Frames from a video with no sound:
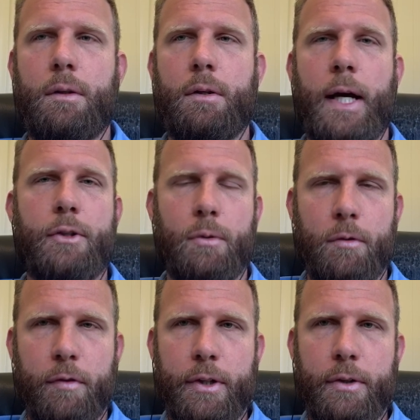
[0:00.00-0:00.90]

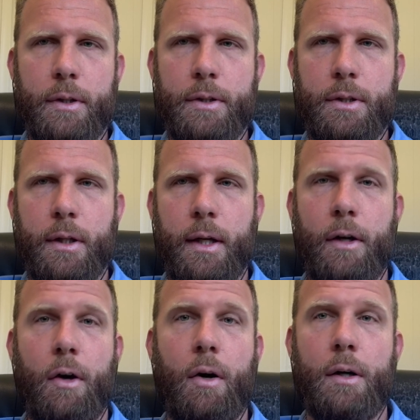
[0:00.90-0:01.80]
natural refrigerants
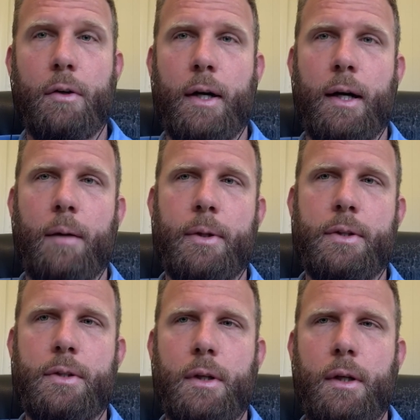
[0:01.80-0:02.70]
and
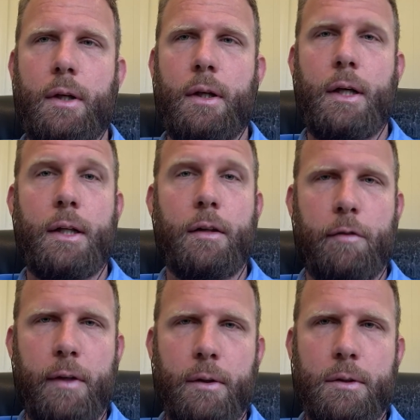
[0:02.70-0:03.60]
hydrocarbons in the
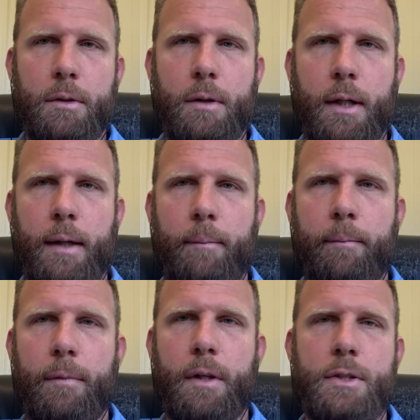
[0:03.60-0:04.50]
field.
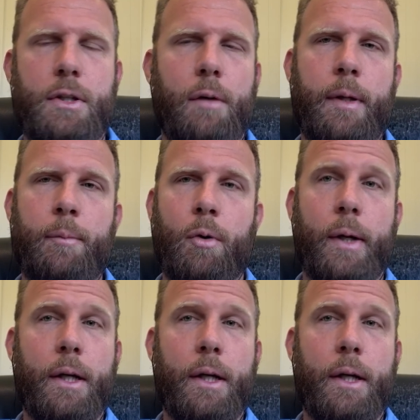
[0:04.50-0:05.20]
There's so many more